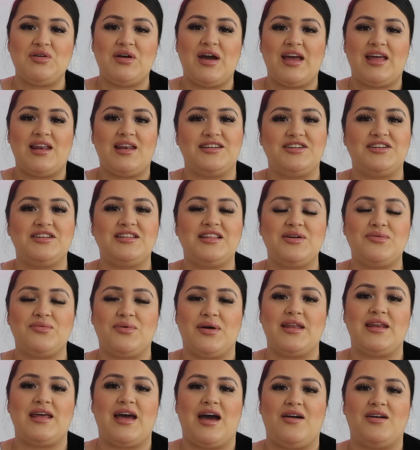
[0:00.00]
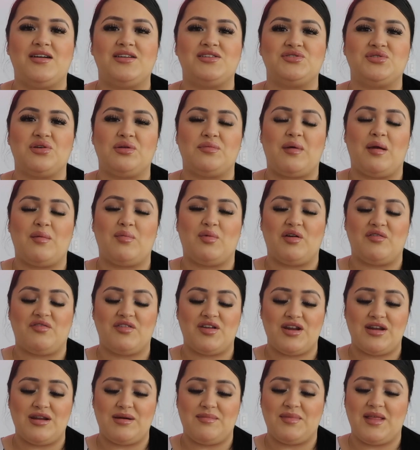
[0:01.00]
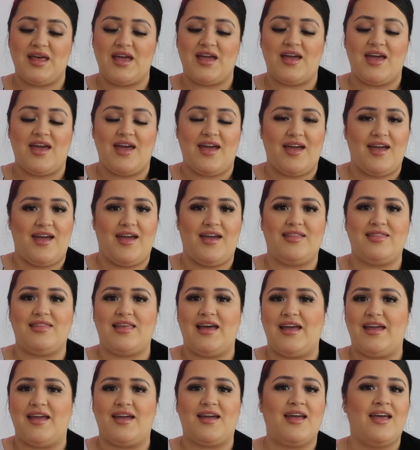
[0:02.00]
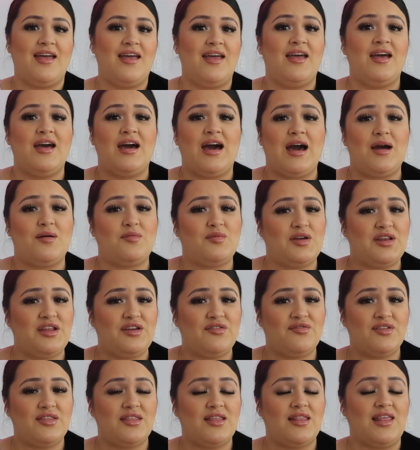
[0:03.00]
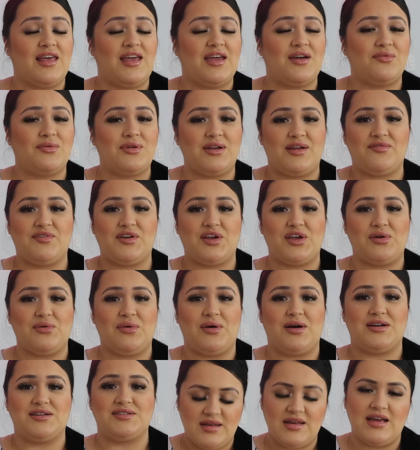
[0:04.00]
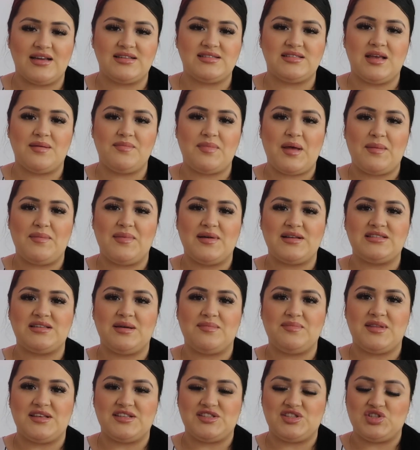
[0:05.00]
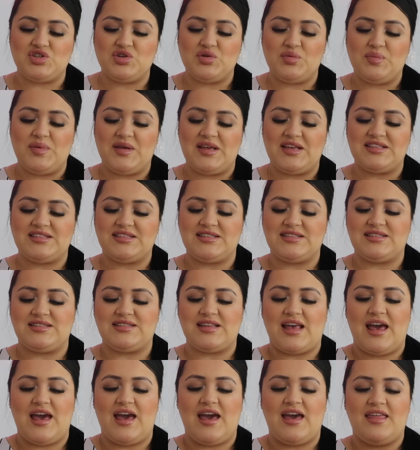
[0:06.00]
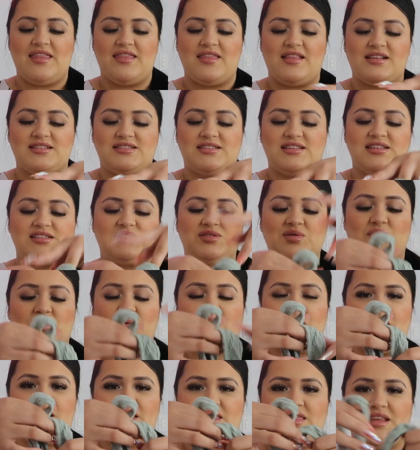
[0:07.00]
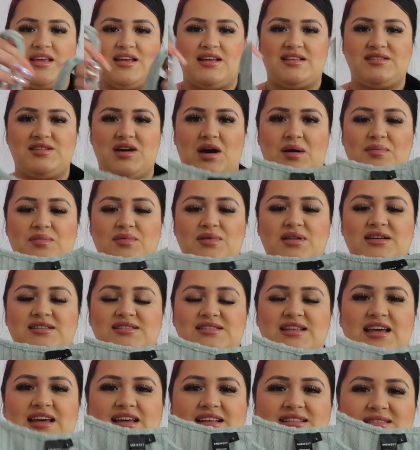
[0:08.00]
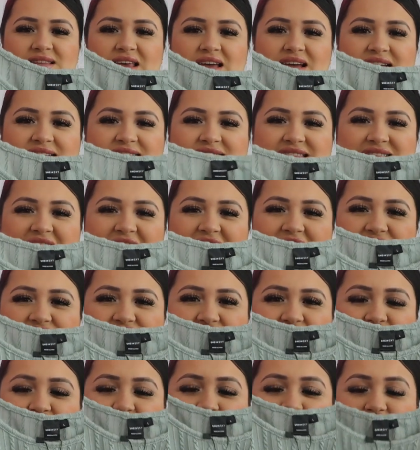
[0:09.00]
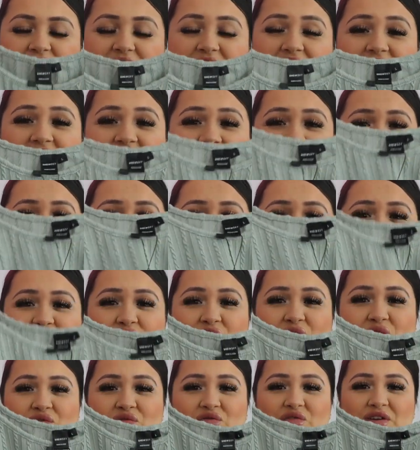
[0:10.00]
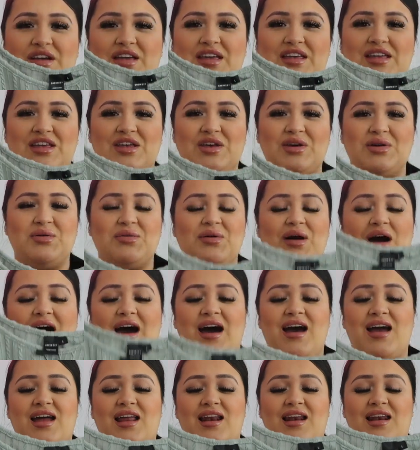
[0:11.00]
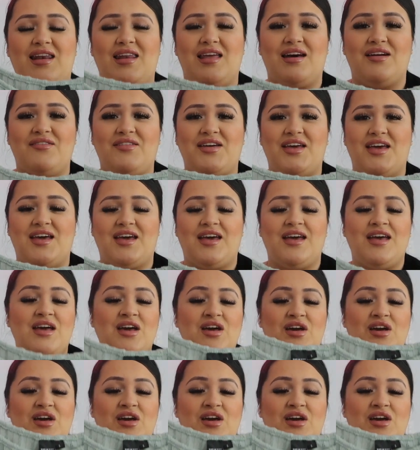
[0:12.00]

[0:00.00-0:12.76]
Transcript: I literally went out and showed my boyfriend, and I'm like, hey, like, I'm ready for the lake whenever you are. Next up, I picked up this two-piece set. This is what the top looks like. It's like a sage green. It's so freaking cute. I love it.